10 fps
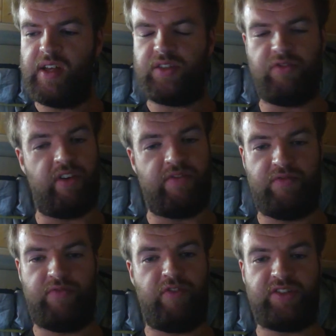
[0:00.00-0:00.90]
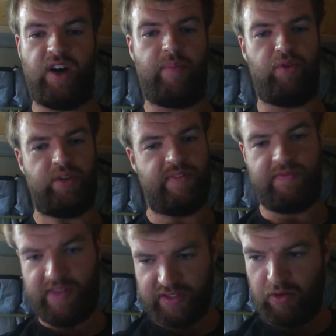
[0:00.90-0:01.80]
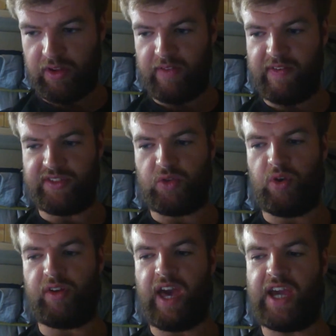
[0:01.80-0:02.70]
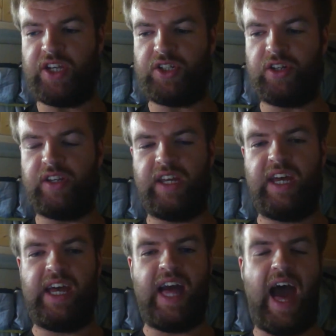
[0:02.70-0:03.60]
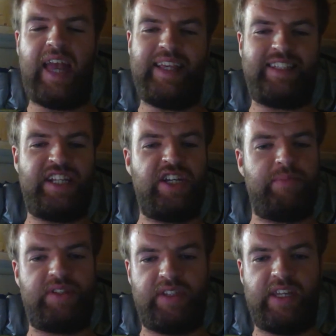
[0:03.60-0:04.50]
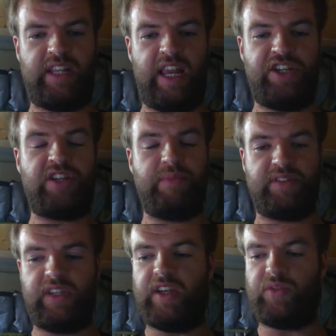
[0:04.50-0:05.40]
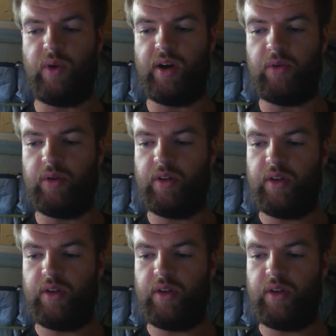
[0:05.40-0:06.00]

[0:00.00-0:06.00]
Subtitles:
so for example its physical location and its legitimacy as well.